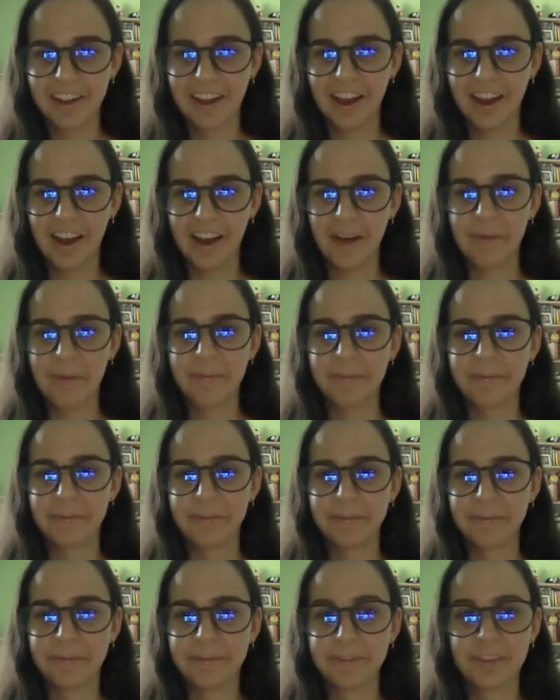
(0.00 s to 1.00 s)

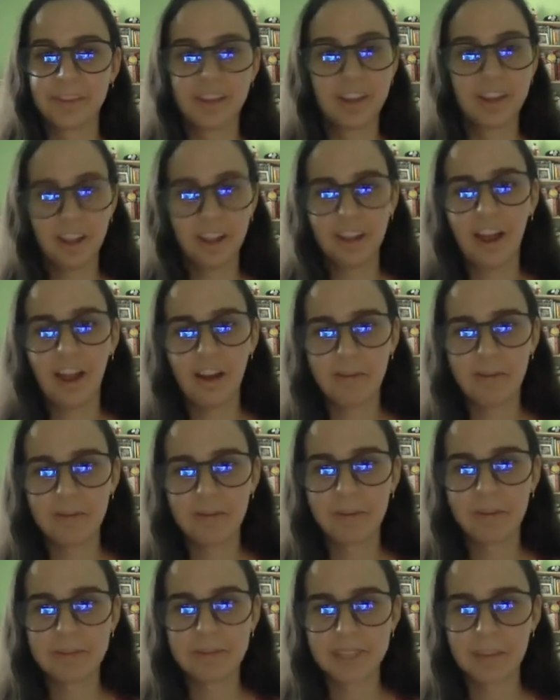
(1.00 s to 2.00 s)
the love
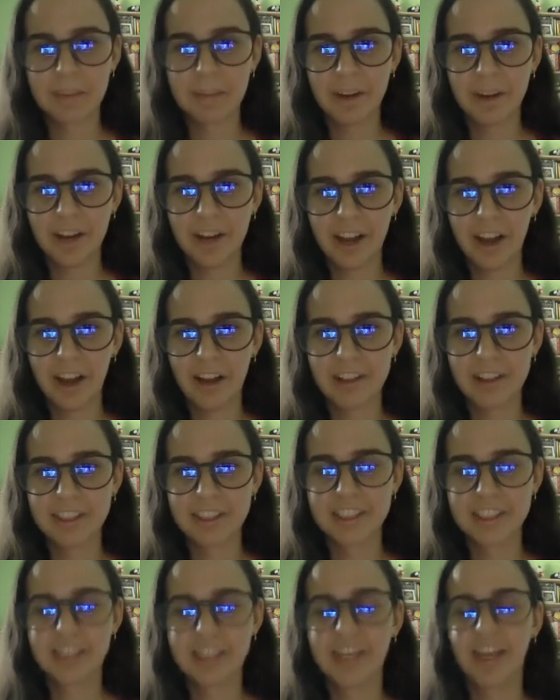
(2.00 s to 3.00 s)
from somebody
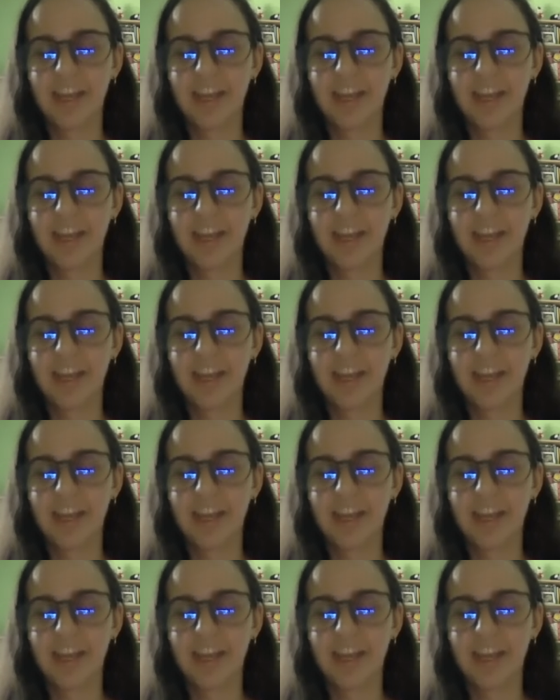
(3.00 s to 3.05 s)
else.